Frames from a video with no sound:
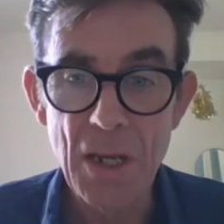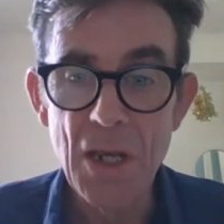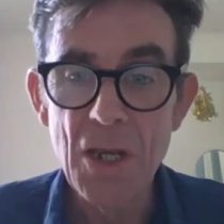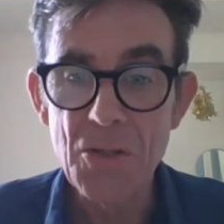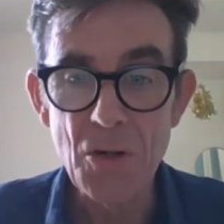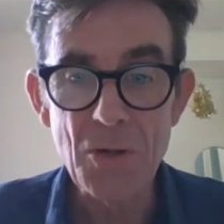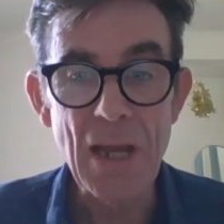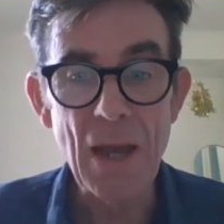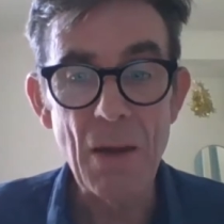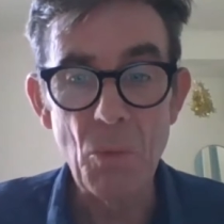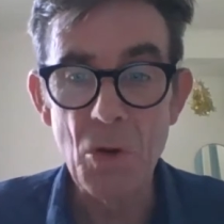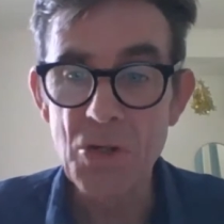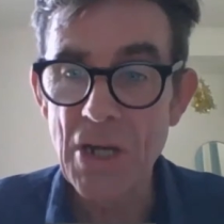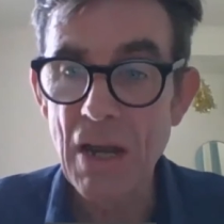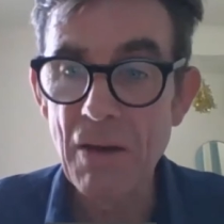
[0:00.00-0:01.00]
So yeah,
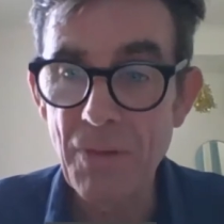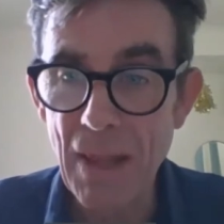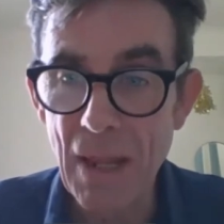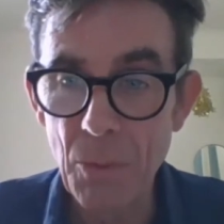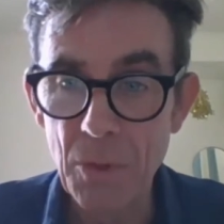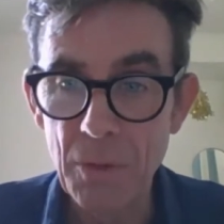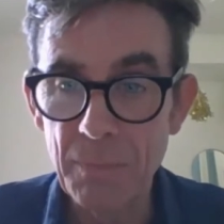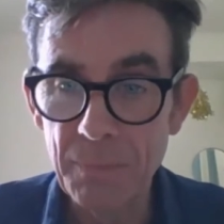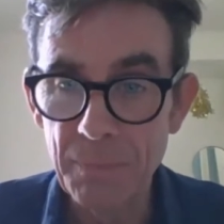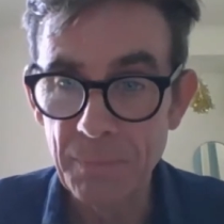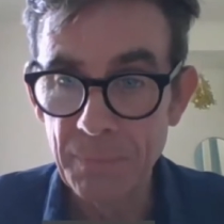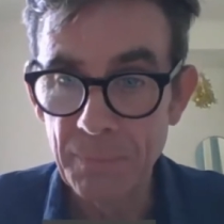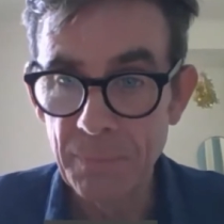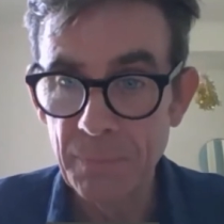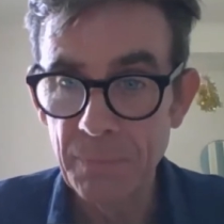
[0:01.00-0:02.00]
watch out for that one.
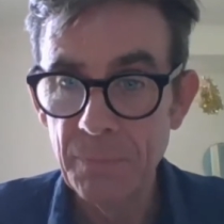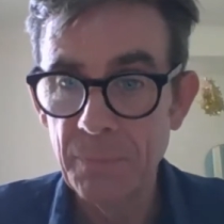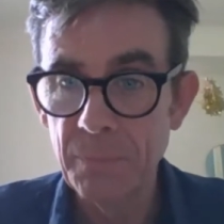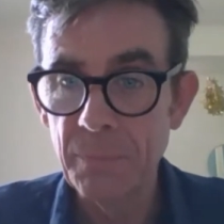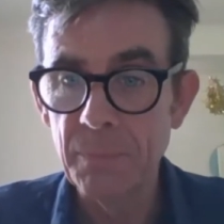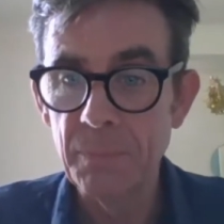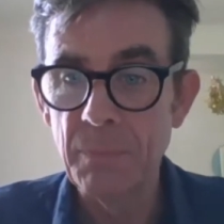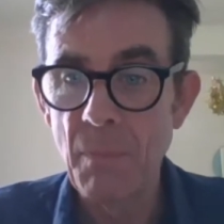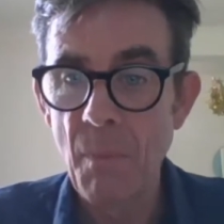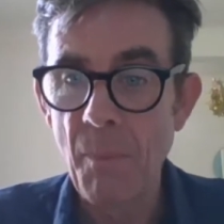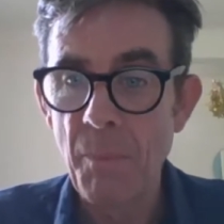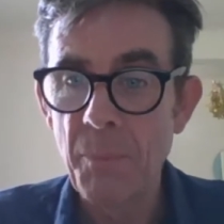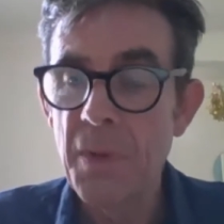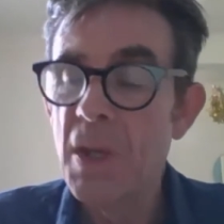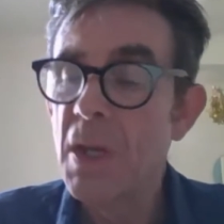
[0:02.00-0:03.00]

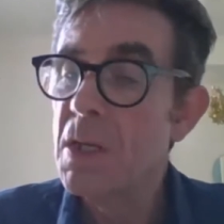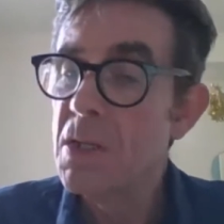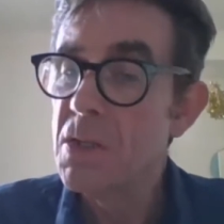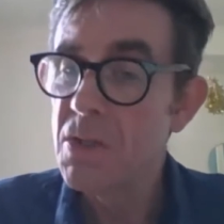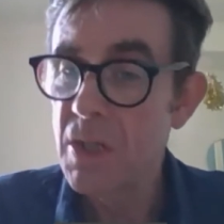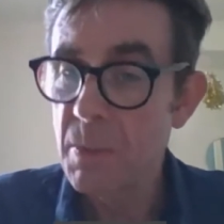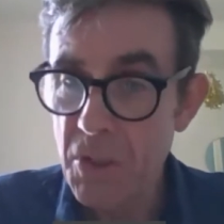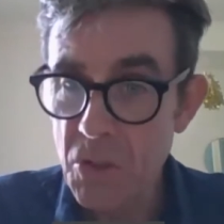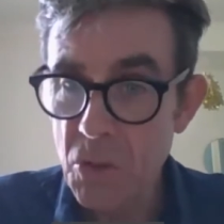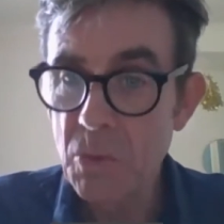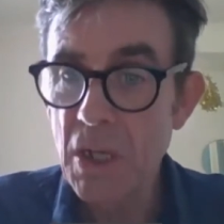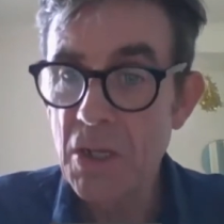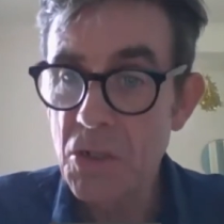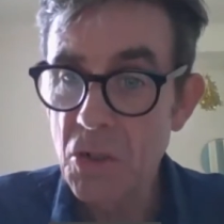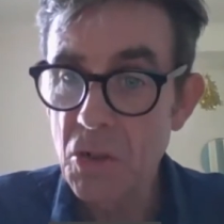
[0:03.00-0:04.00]
Snipping tool, that's a good idea
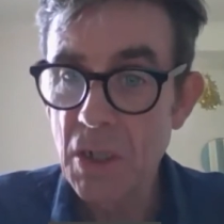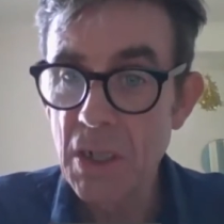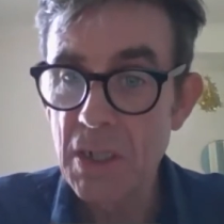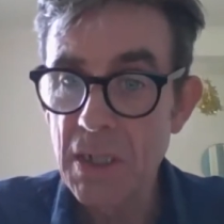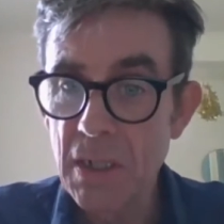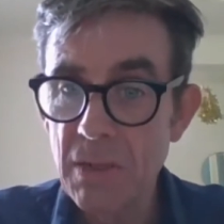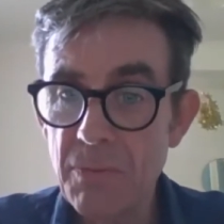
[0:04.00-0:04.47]
from Jim, thank you.